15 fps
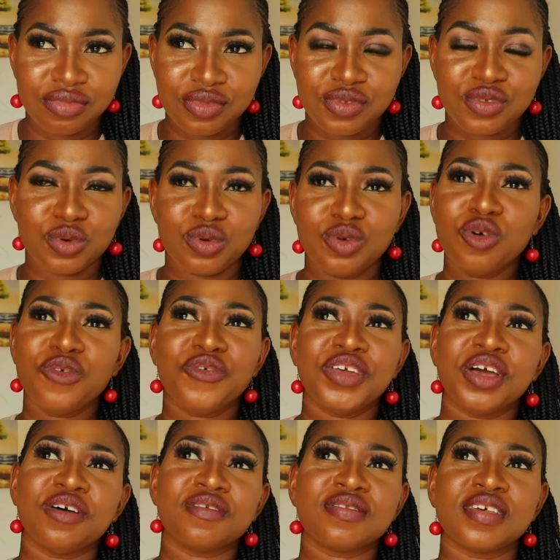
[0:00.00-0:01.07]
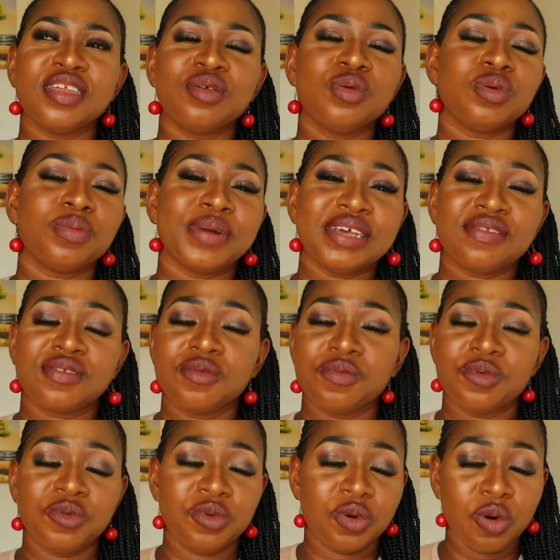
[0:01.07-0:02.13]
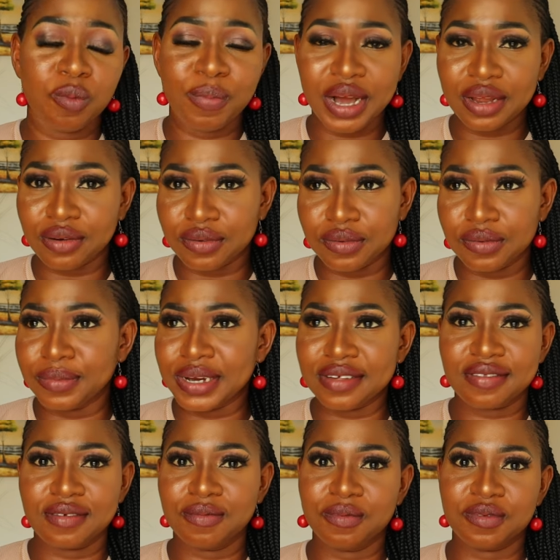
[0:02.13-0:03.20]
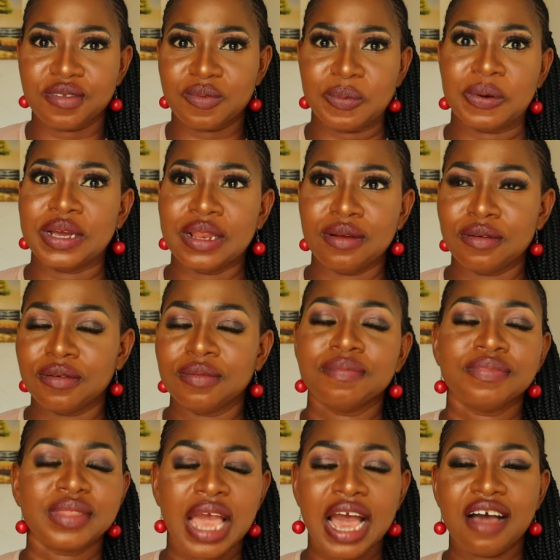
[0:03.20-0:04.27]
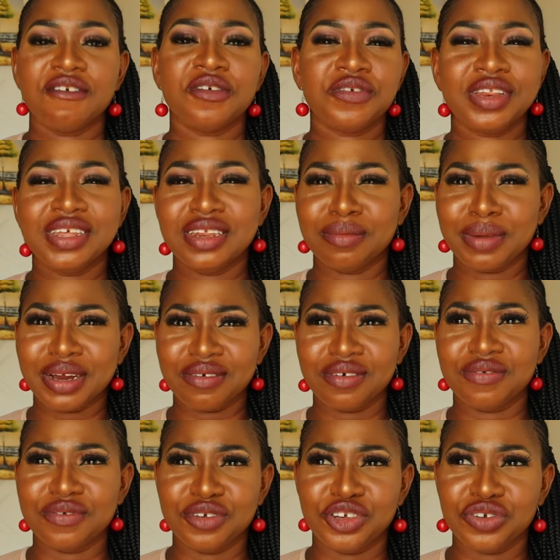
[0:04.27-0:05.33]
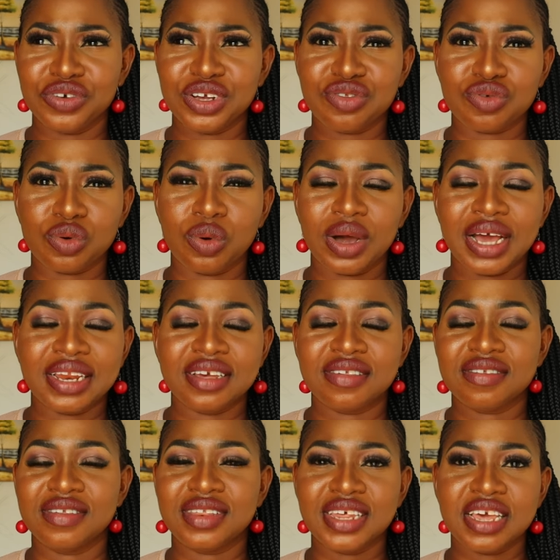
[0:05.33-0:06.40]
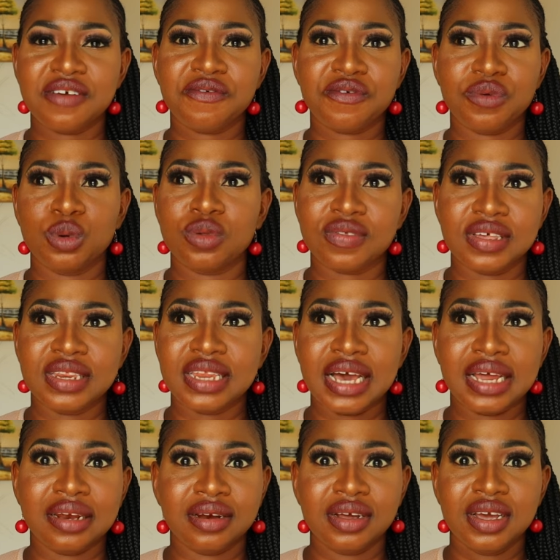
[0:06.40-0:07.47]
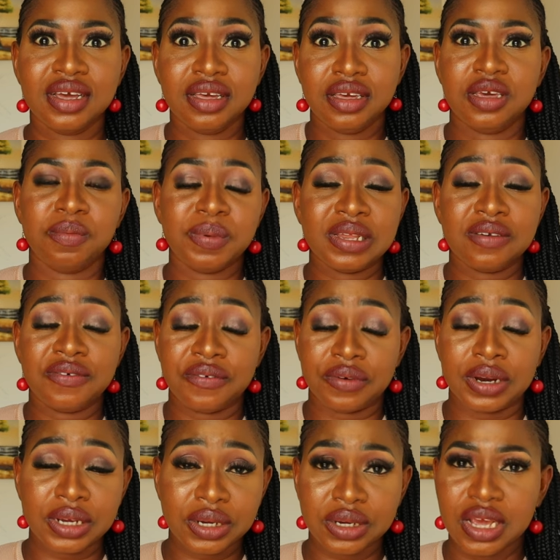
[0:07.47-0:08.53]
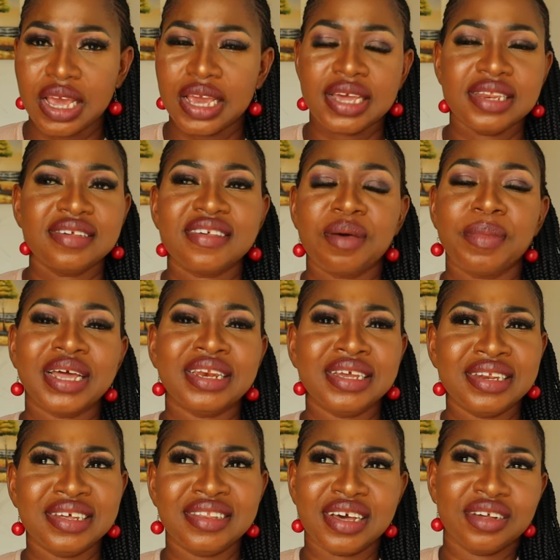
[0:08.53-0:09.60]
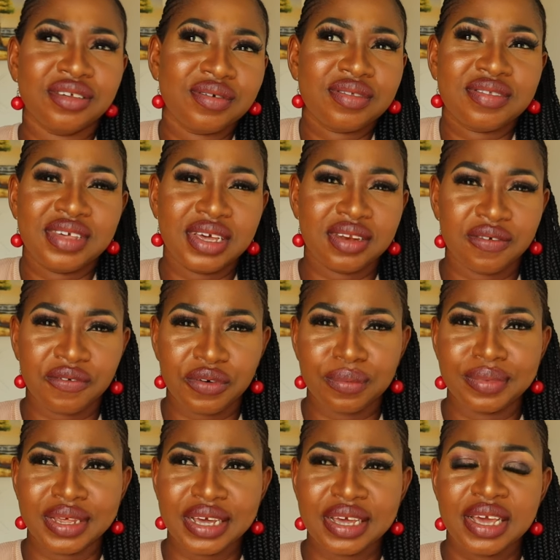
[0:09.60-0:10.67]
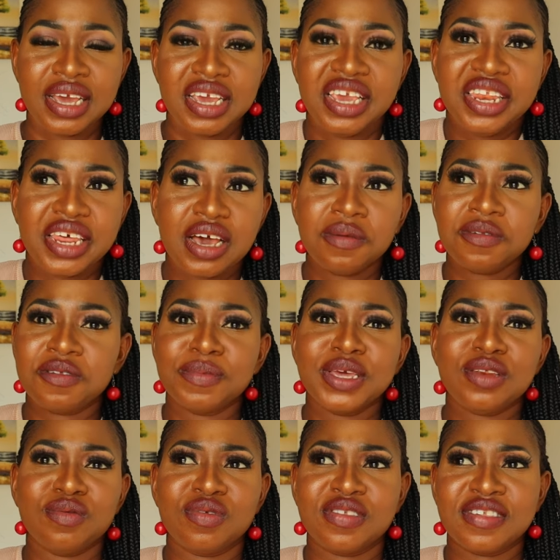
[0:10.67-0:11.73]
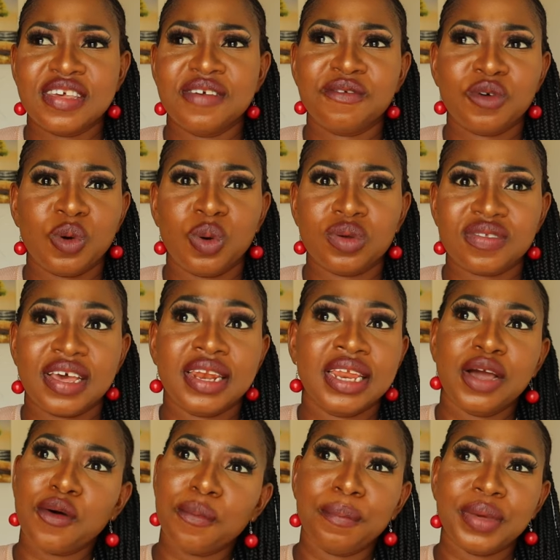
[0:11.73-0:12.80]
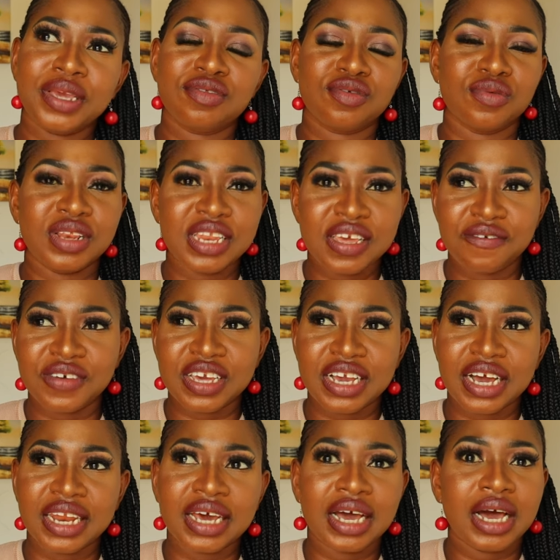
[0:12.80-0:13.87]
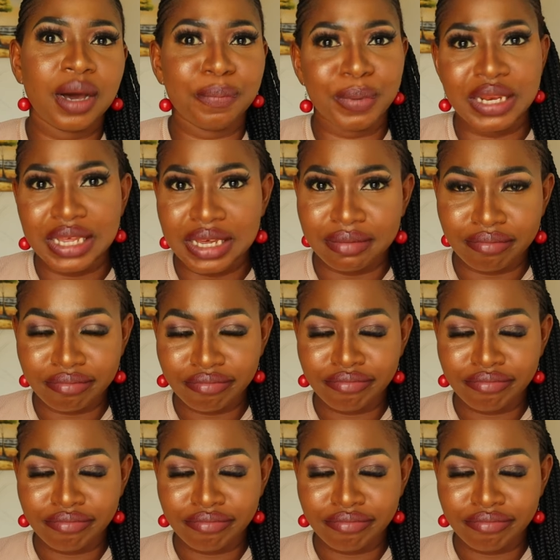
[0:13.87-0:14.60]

so no fear of saying, oh, my soup will go bad, oh, my soup will spoil, oh. I have everything in my refrigerator and it's there frozen and keeping fresh. Anytime I need it, I just get it from there. It helps me to save costs and help me to live in Ghana happily.